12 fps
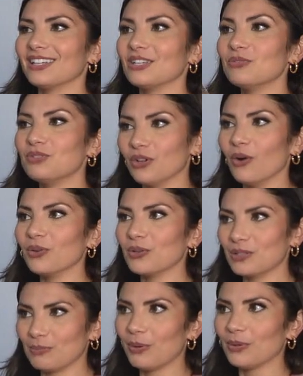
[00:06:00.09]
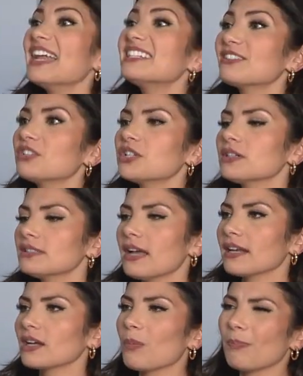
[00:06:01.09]
you don't use bowls. And so she goes, Yeah.
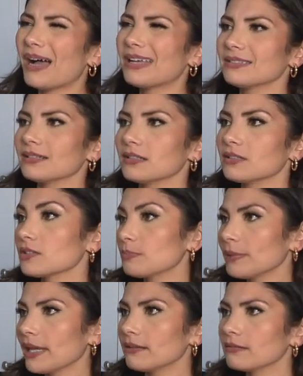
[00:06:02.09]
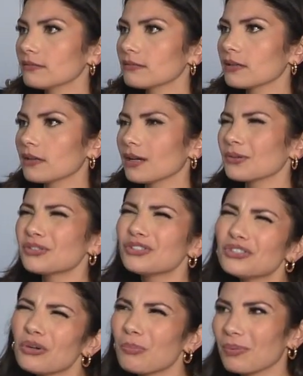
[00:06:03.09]
And I go, Pasta. She goes, Plate. I go,
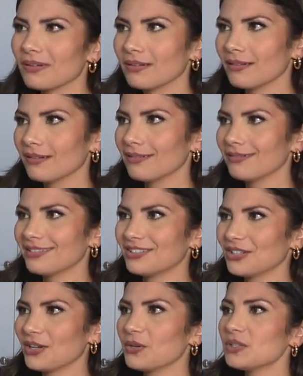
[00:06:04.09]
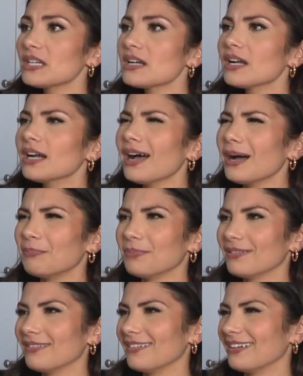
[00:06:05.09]
Soup. She goes, Cup.
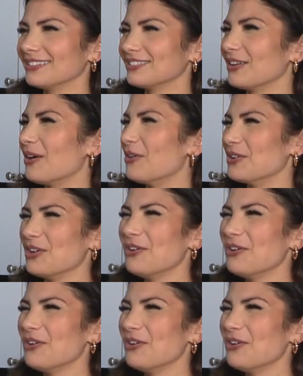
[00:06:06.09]
I said, Oh, you.